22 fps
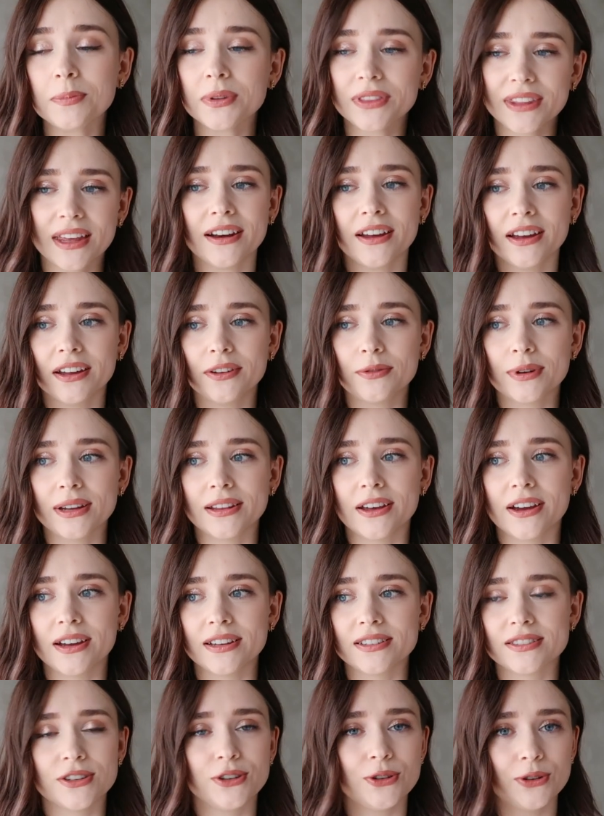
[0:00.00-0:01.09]
but then I
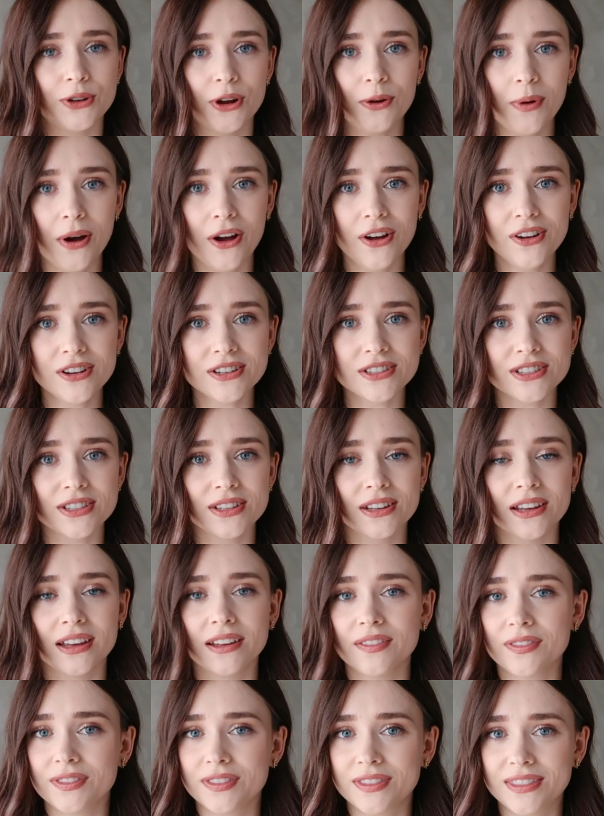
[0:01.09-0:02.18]
realized, you know what?
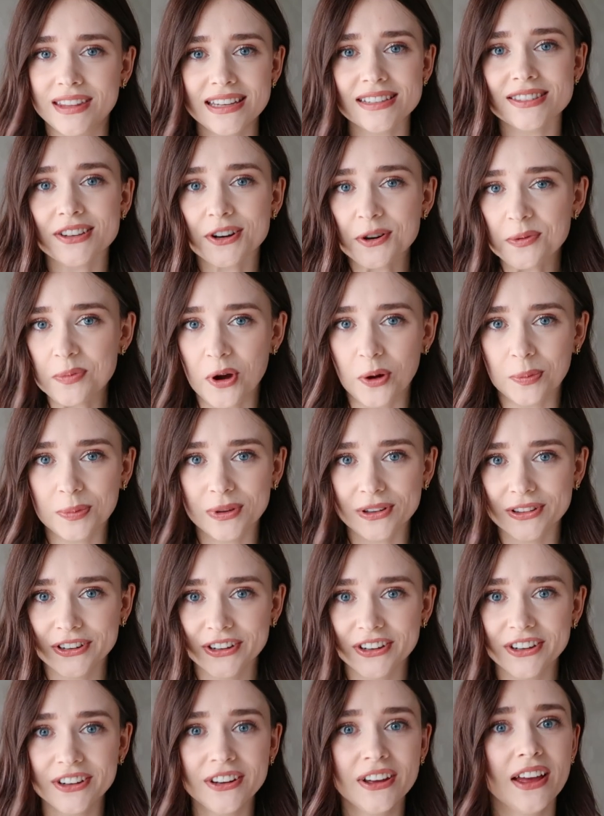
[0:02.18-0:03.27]
These are
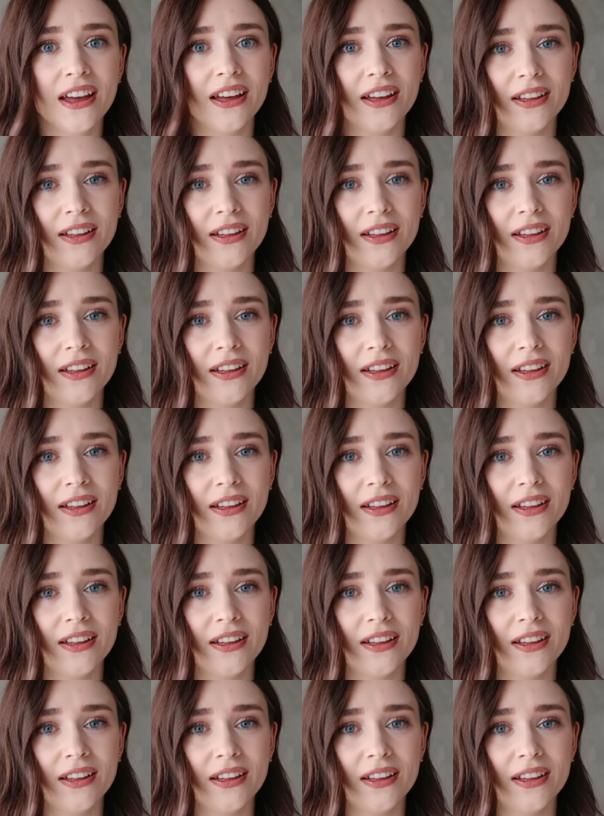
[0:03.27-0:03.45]
popular,